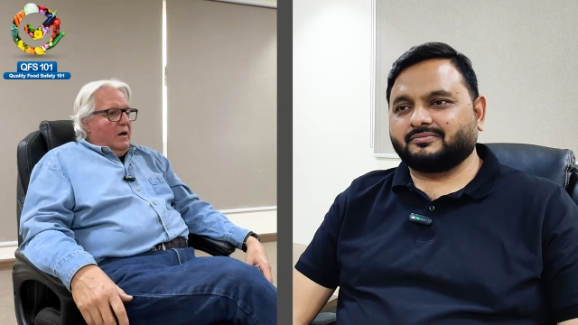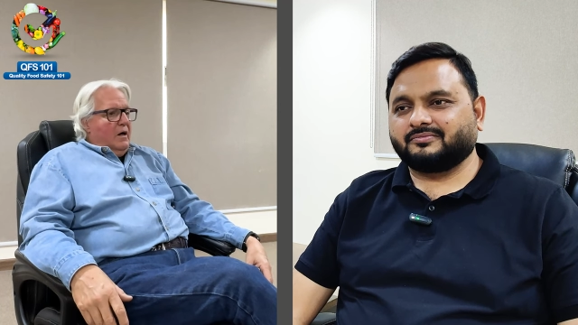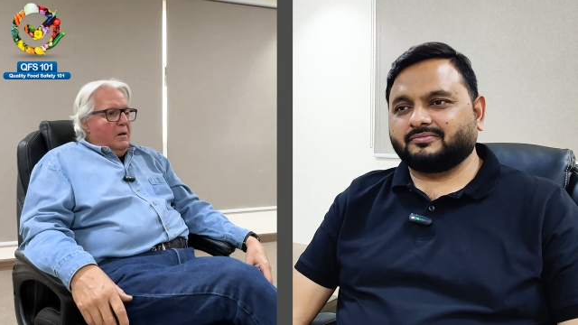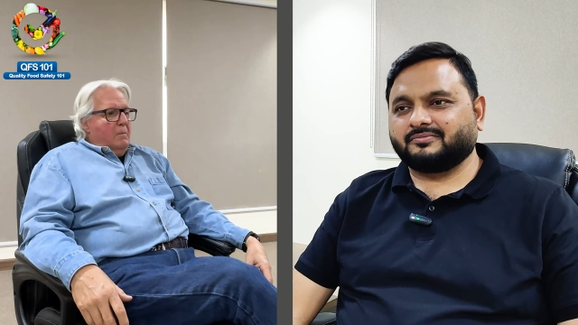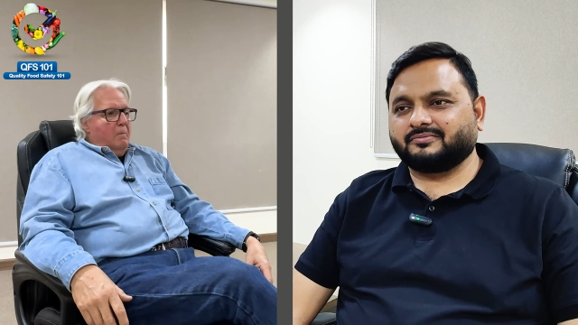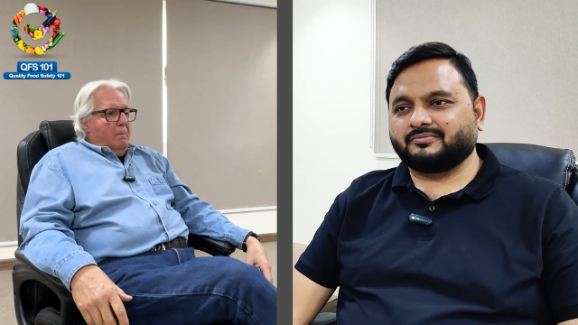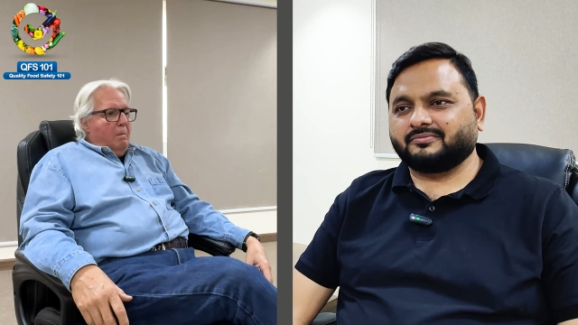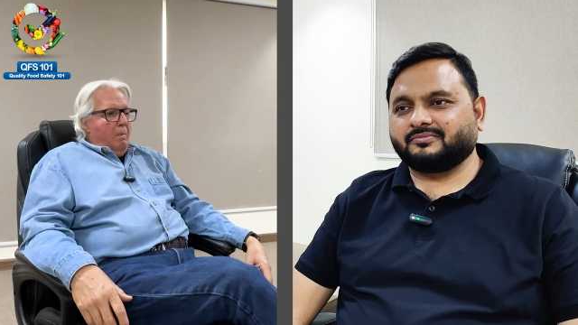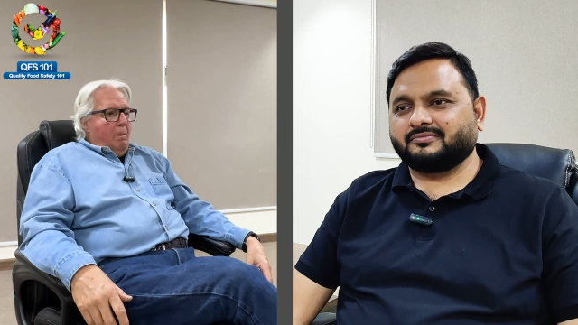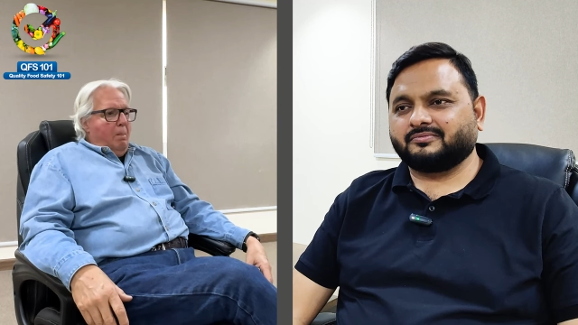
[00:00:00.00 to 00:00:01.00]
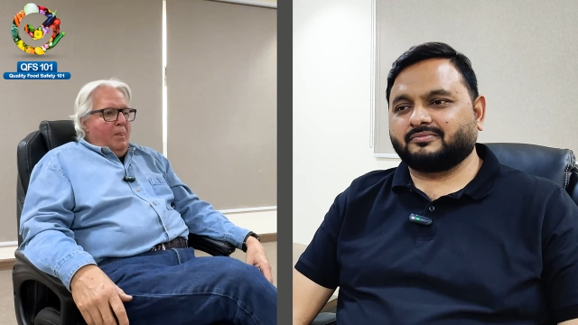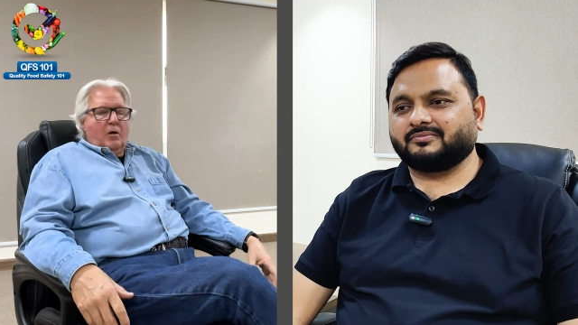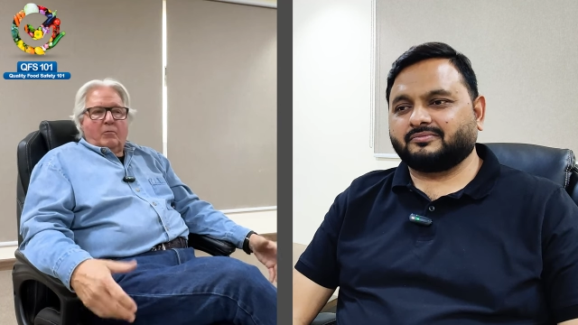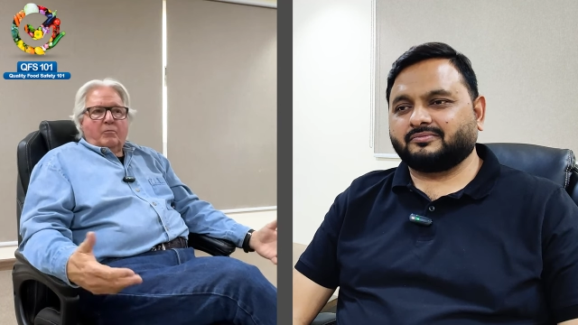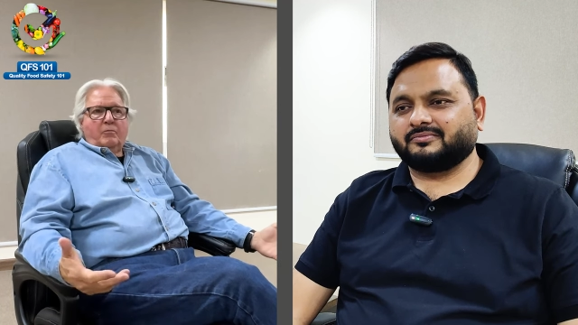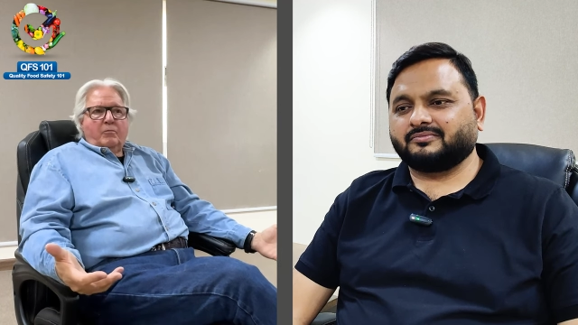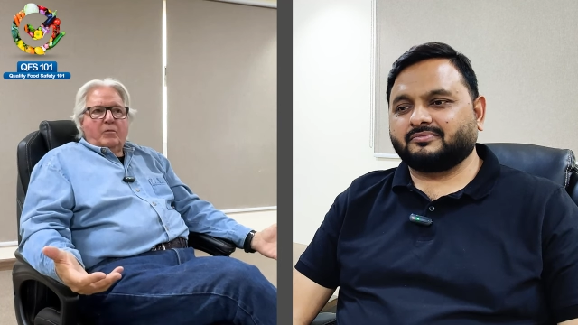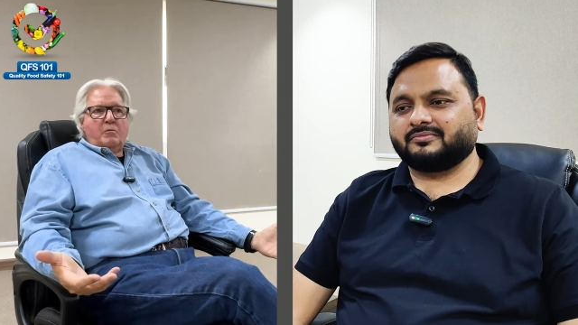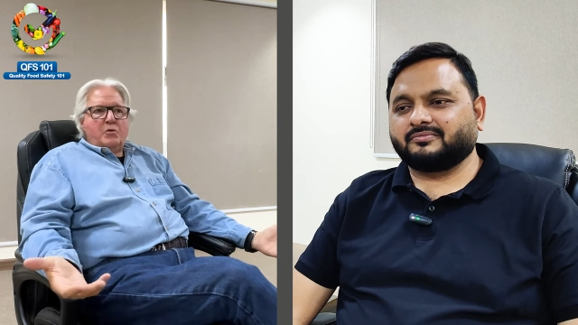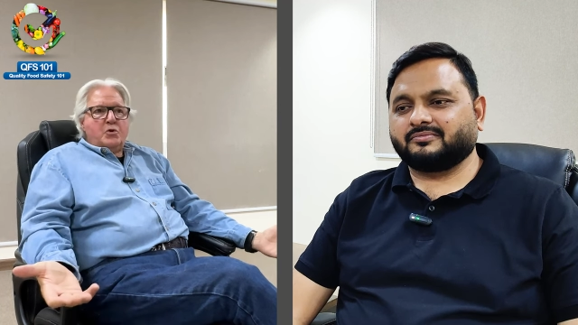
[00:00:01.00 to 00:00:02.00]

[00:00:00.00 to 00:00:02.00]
Speaker 1: Um, you know, we were